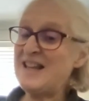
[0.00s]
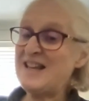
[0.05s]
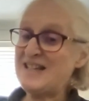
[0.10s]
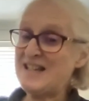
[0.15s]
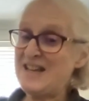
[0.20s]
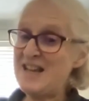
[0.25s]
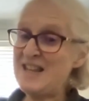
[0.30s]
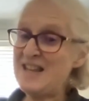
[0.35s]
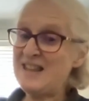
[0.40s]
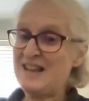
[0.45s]
their
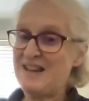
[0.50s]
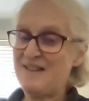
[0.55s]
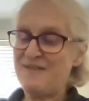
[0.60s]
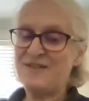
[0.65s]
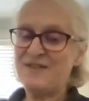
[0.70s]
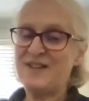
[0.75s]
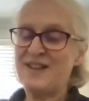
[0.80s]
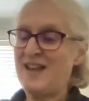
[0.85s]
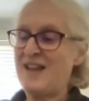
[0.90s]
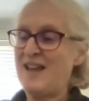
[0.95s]
teeth
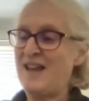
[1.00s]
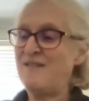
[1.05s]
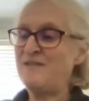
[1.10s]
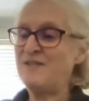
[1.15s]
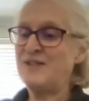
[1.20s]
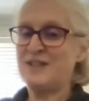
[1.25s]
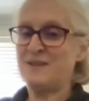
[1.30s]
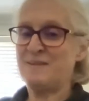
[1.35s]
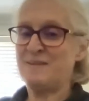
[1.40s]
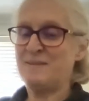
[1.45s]
after they
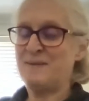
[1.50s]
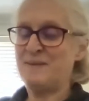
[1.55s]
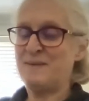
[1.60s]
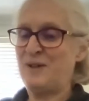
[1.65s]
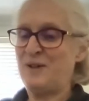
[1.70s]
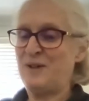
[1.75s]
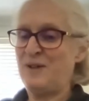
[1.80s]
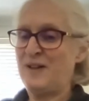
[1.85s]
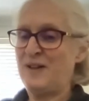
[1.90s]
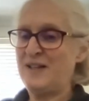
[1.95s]
have some
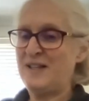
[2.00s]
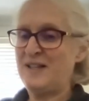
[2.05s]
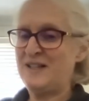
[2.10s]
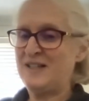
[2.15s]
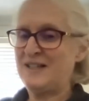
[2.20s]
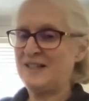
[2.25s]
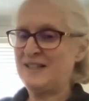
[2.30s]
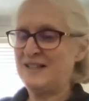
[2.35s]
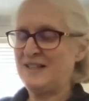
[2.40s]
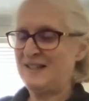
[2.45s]

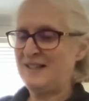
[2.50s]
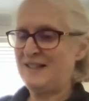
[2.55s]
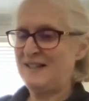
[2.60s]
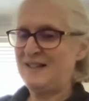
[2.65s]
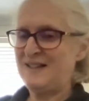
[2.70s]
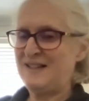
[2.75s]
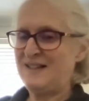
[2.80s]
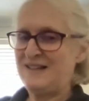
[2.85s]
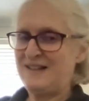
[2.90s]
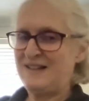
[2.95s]
lollies.
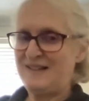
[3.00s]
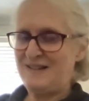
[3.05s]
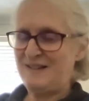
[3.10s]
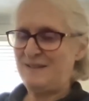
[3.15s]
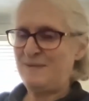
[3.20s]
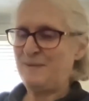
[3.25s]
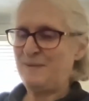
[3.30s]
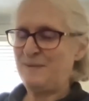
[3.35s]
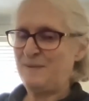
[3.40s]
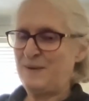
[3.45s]

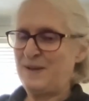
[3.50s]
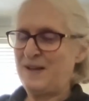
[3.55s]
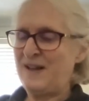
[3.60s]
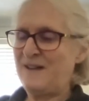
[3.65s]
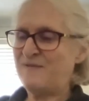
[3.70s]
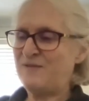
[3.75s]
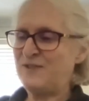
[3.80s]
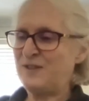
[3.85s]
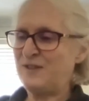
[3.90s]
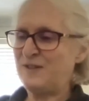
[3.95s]
We
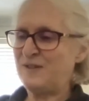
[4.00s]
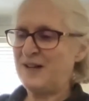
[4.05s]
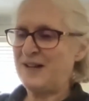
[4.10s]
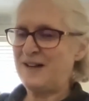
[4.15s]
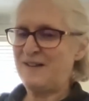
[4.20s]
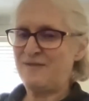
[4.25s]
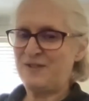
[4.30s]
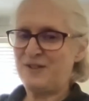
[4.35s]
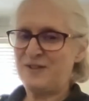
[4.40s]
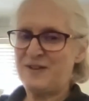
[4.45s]
have to look
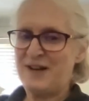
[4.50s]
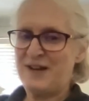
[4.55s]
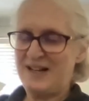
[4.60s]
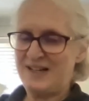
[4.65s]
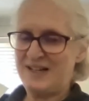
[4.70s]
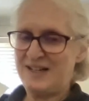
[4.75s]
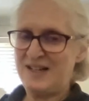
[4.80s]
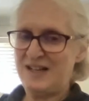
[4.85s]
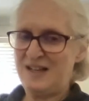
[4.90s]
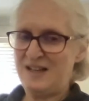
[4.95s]
after our
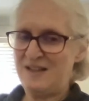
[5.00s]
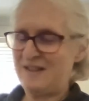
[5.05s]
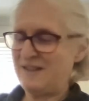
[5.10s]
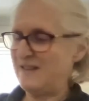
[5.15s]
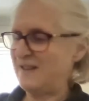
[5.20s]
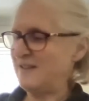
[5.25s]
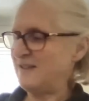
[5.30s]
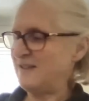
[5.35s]
teeth.